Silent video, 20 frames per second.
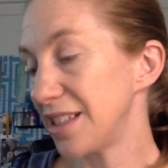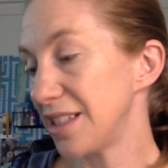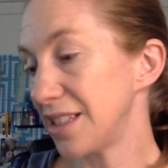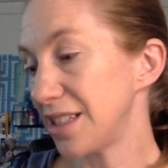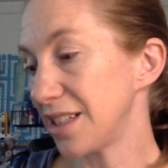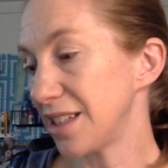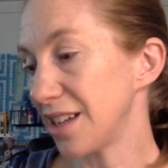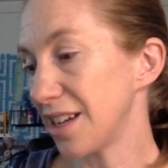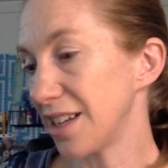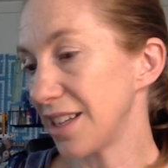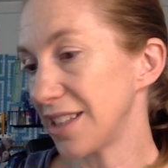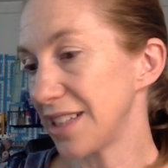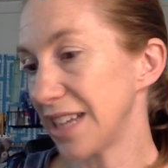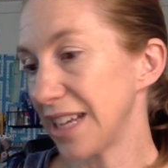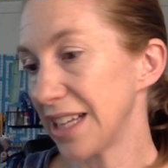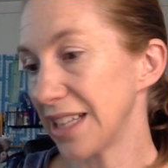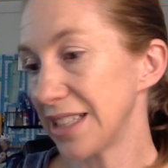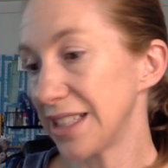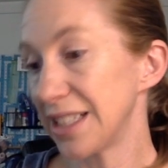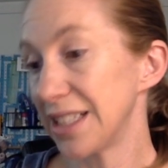to
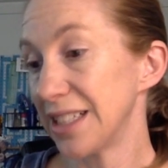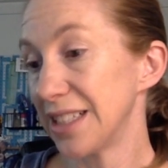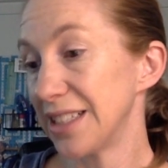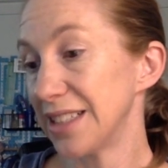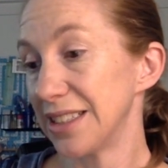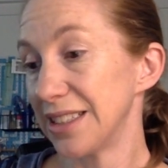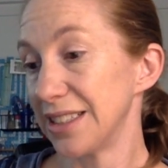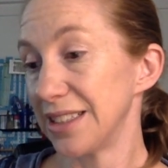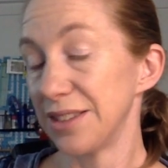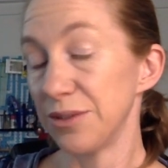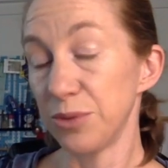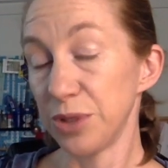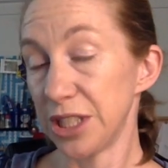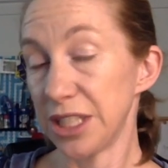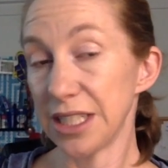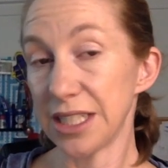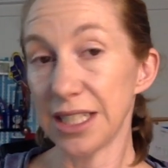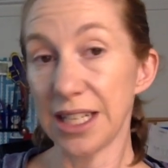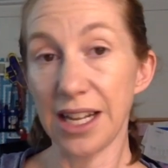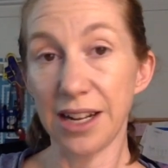contact, which
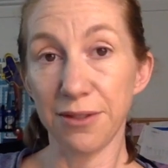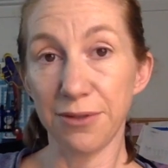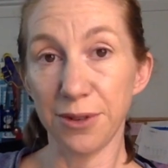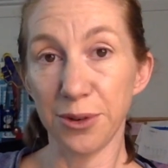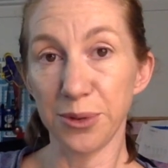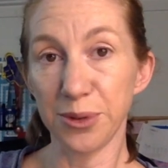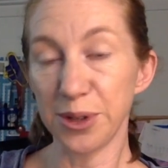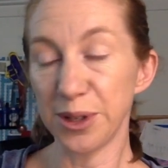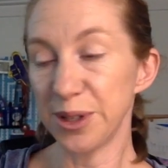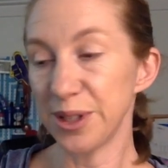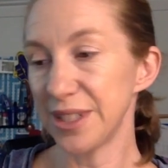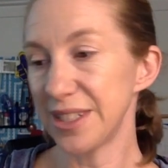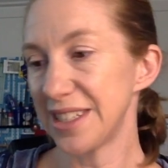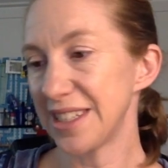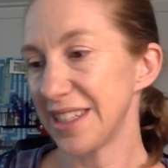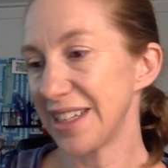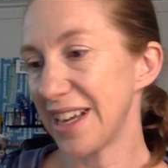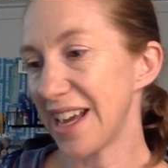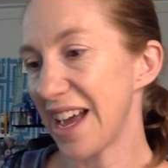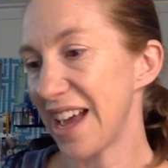is a lot of phone calls.